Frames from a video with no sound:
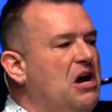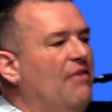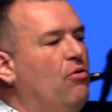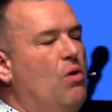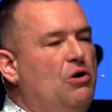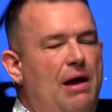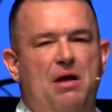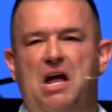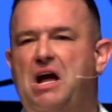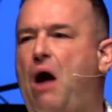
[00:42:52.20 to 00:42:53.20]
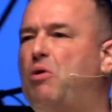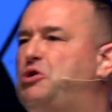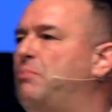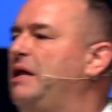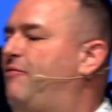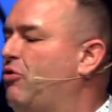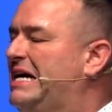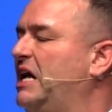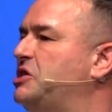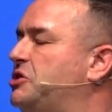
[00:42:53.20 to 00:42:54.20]
God for one grape. God wants you to believe for a
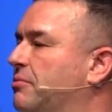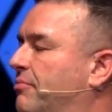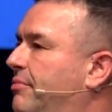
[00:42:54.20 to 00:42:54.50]
cluster.